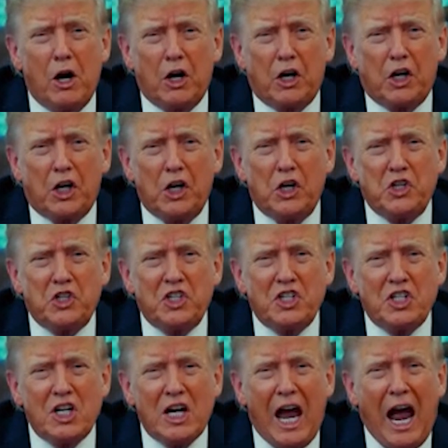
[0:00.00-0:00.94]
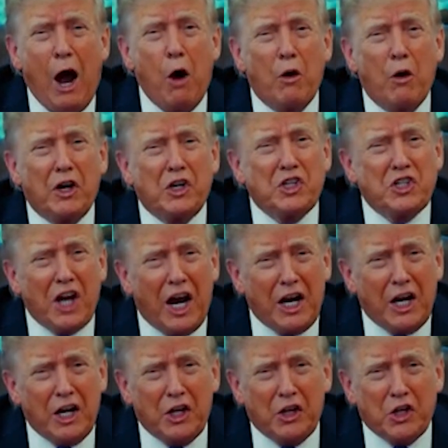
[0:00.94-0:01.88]
Trump's statement has been
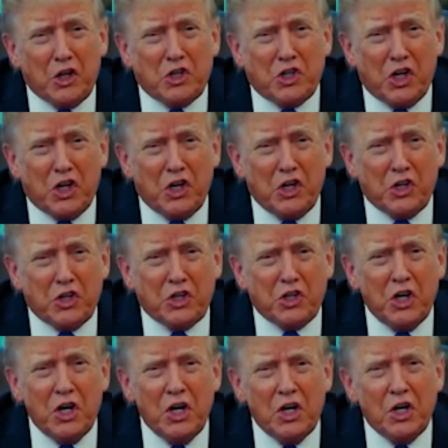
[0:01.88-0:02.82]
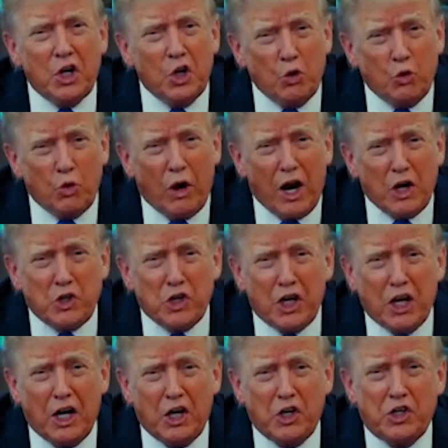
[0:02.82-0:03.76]
saying that you have no other option than to
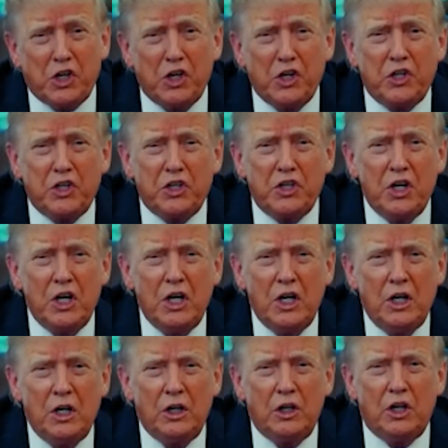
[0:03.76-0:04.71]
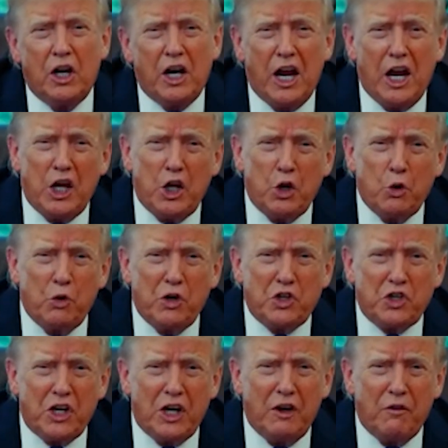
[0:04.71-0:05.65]
make a deal with us, and that you have to
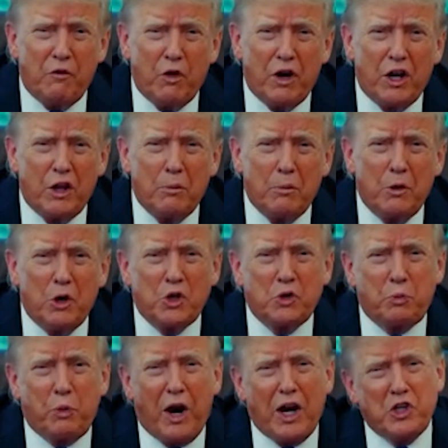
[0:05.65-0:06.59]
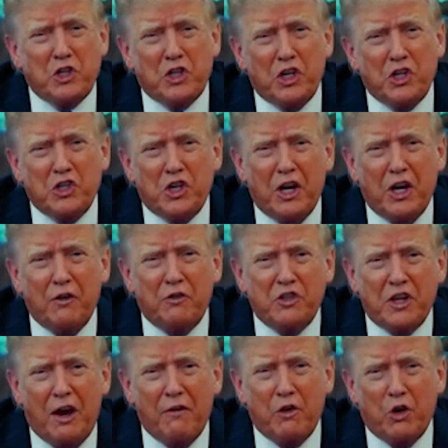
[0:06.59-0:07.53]
declare that you will not
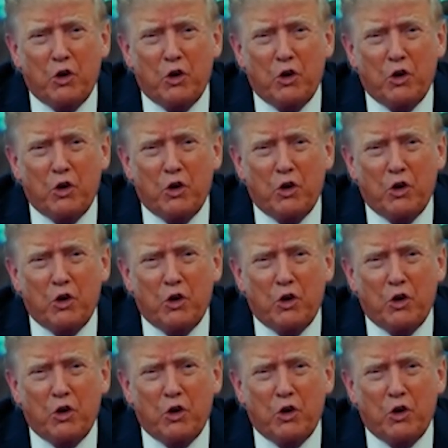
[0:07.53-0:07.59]
go